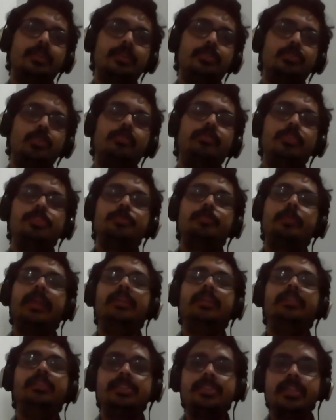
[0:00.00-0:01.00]
So if you
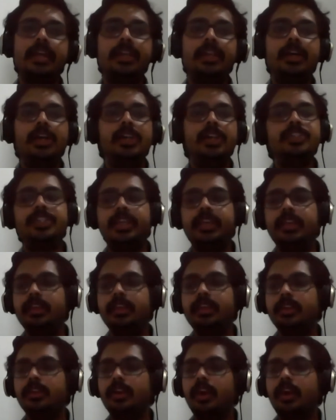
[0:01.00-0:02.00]
spend this
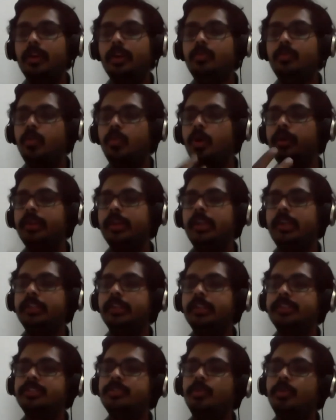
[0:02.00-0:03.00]
energy unwantedly,
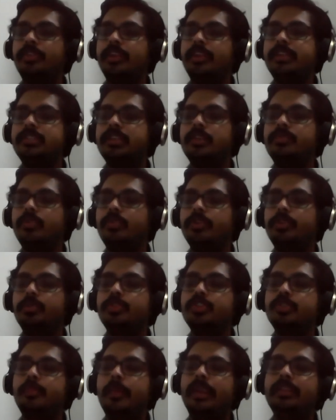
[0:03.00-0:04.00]
there is no reason for you
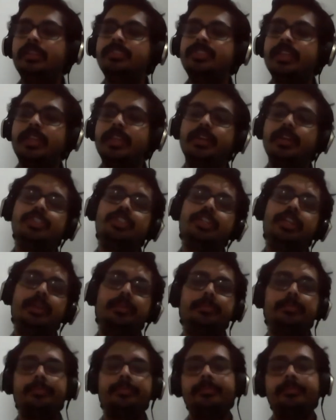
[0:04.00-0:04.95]
to spend this energy.